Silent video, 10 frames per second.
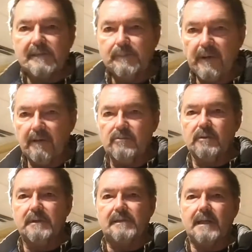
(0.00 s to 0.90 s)

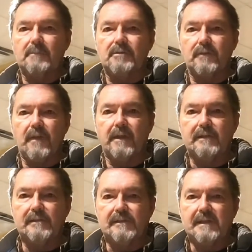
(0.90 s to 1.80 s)
spiritual deception that
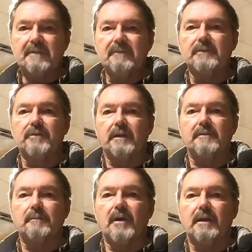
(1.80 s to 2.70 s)
has just
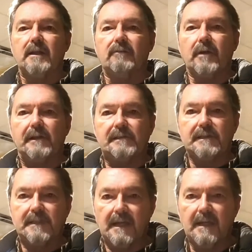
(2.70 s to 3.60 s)
infiltrated the body of Christ
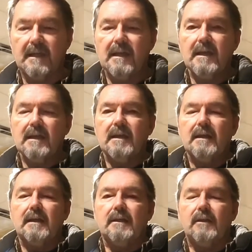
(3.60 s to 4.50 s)
today.
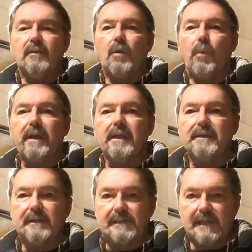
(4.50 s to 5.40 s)
You know, the
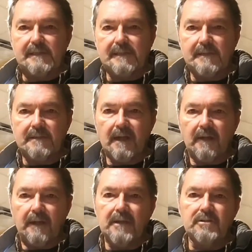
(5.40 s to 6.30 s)
wickedness that's in
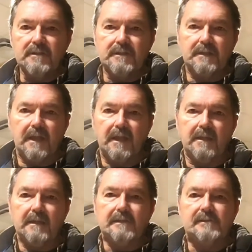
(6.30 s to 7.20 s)
our nation today
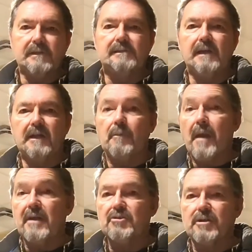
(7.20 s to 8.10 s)
is just
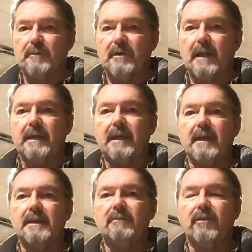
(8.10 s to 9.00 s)
unimaginable. I
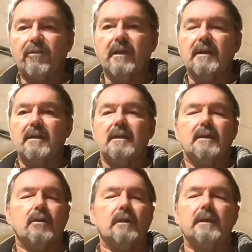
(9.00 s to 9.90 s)
can't even think,
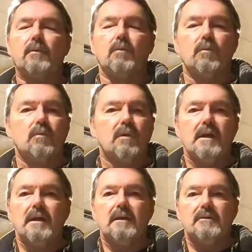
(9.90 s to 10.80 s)
you know, like
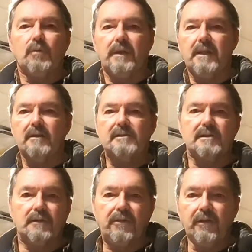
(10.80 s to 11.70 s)
20 years
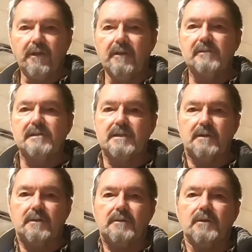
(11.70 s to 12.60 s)
ago, 30 years
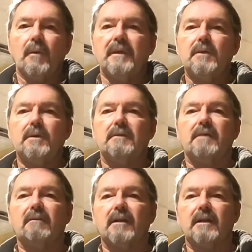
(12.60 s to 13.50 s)
ago, nobody would have
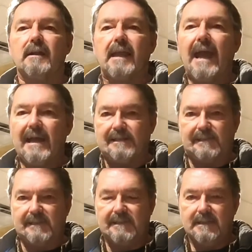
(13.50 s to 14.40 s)
ever
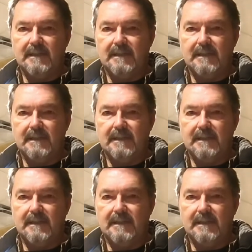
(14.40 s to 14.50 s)
guessed